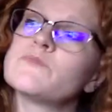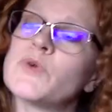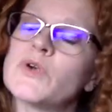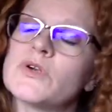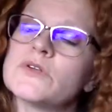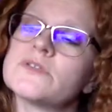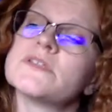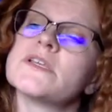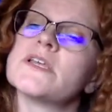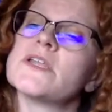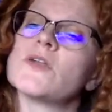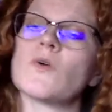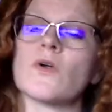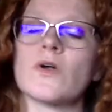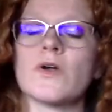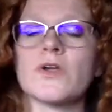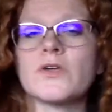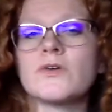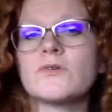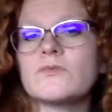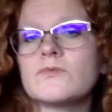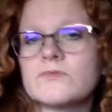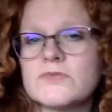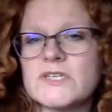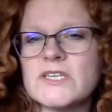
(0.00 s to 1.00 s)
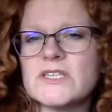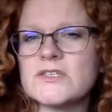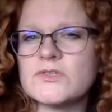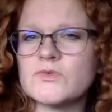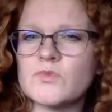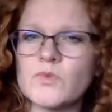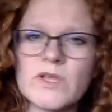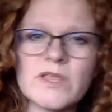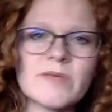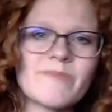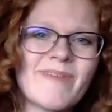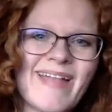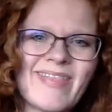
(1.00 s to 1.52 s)
person or you did this
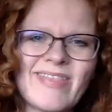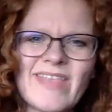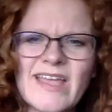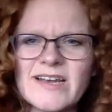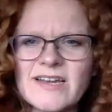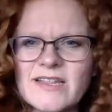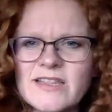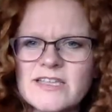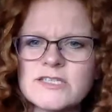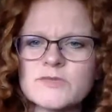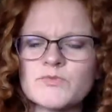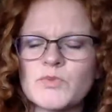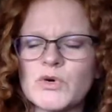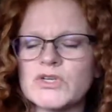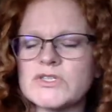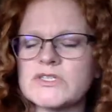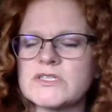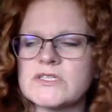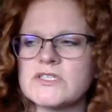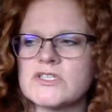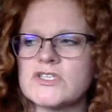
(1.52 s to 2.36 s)
really bad thing to this person.